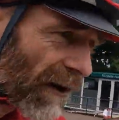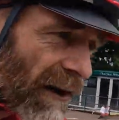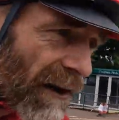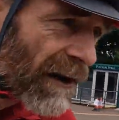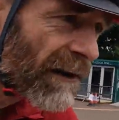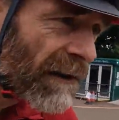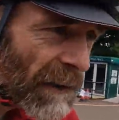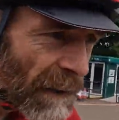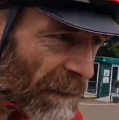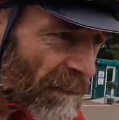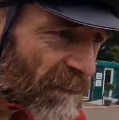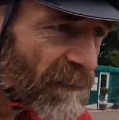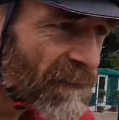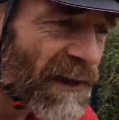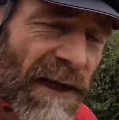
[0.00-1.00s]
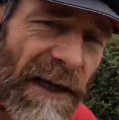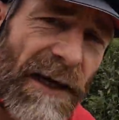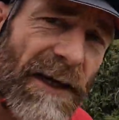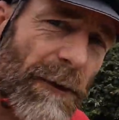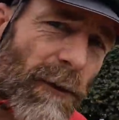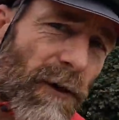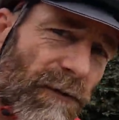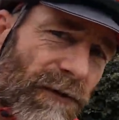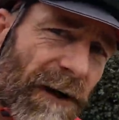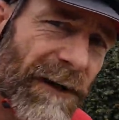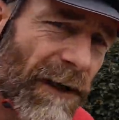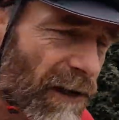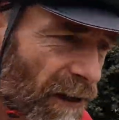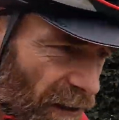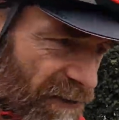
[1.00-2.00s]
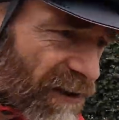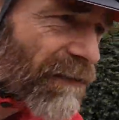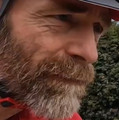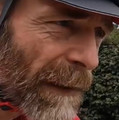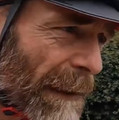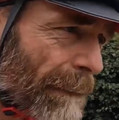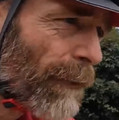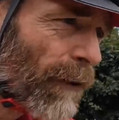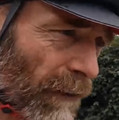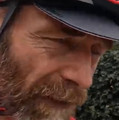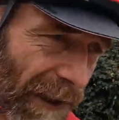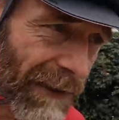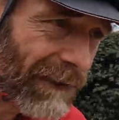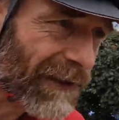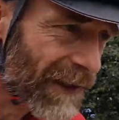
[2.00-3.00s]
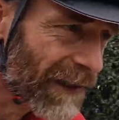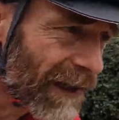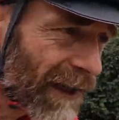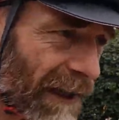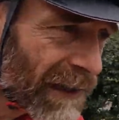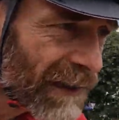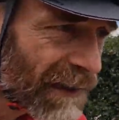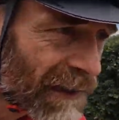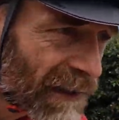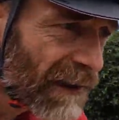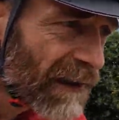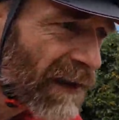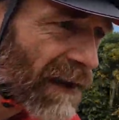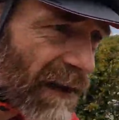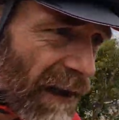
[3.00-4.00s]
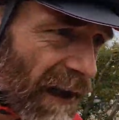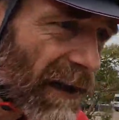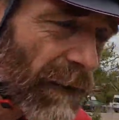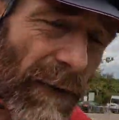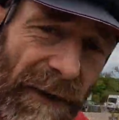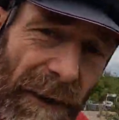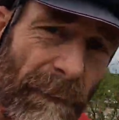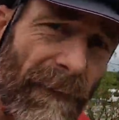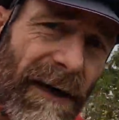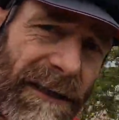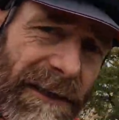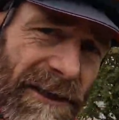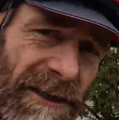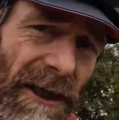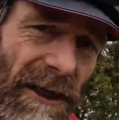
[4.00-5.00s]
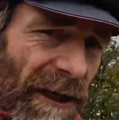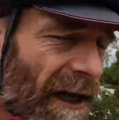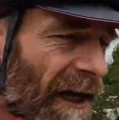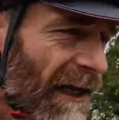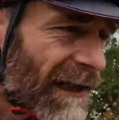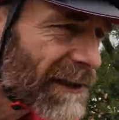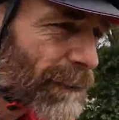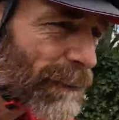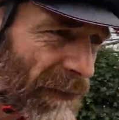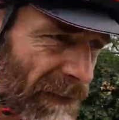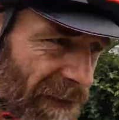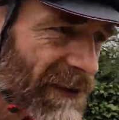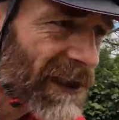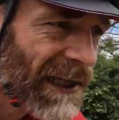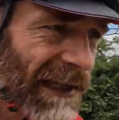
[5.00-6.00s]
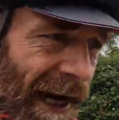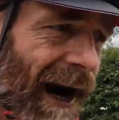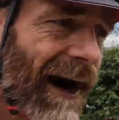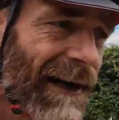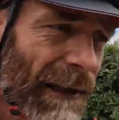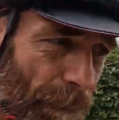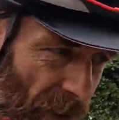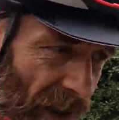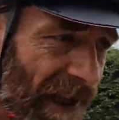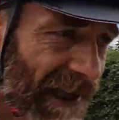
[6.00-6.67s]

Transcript: but you will find a lot of people around here where their mind's on a spiritually higher